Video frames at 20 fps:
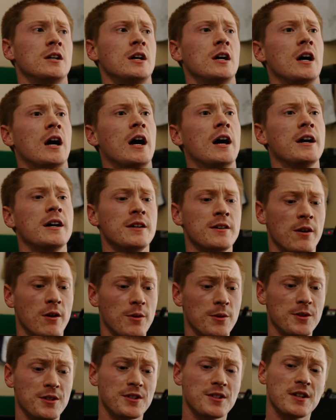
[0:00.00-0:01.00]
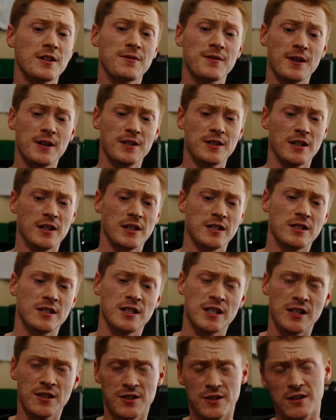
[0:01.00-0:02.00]
I all the stuff I, I
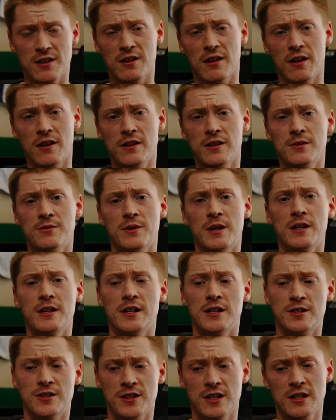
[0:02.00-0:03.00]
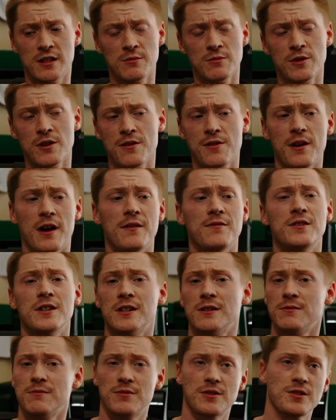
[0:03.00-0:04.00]
teach the client, right, I train them with, I've
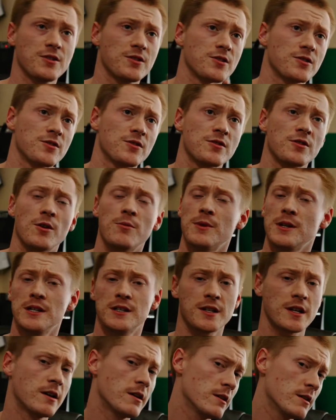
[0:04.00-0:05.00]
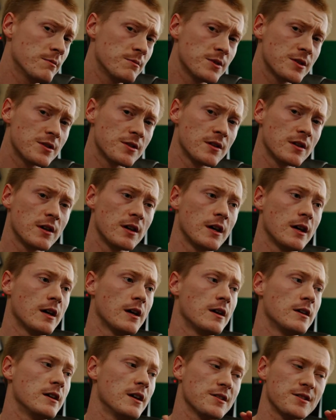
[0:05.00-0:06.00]
done so many times.
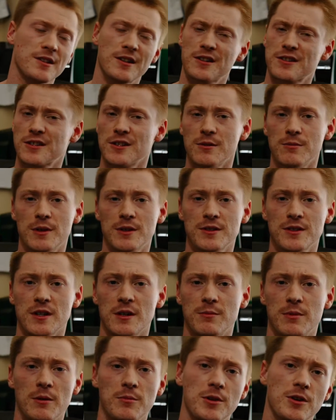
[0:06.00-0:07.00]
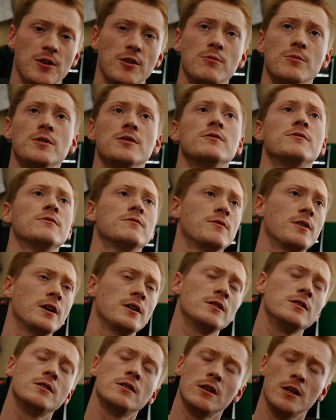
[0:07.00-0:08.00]
Yes, I still mess up, I'm human,
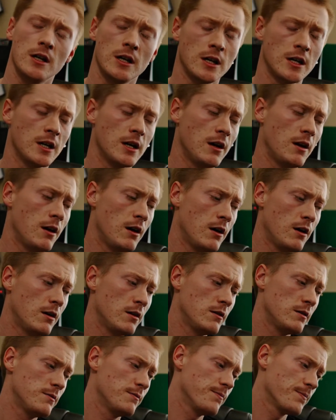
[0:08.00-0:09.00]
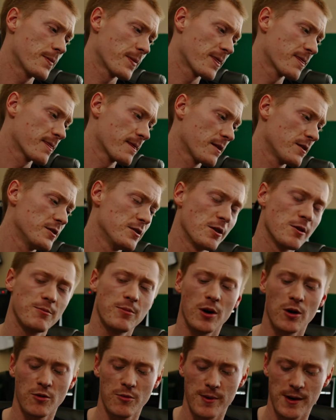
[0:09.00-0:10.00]
right? Um, you know, the
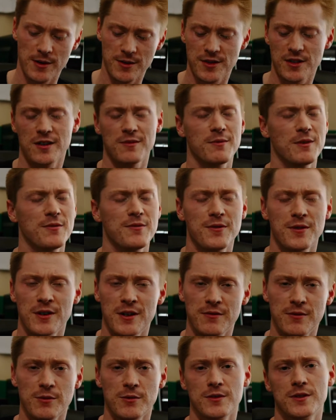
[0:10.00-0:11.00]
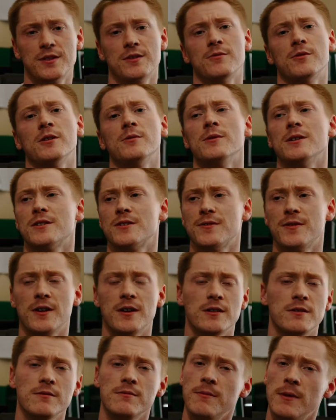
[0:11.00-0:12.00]
ball will bounce off my foot every once in a while, but that's
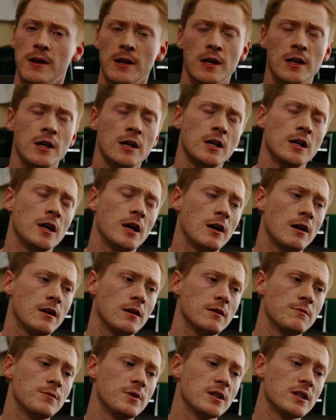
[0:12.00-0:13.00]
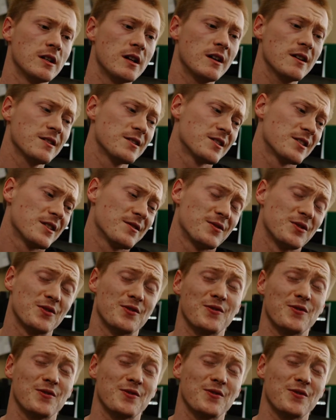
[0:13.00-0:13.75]
fine. Um, but a lot of this stuff is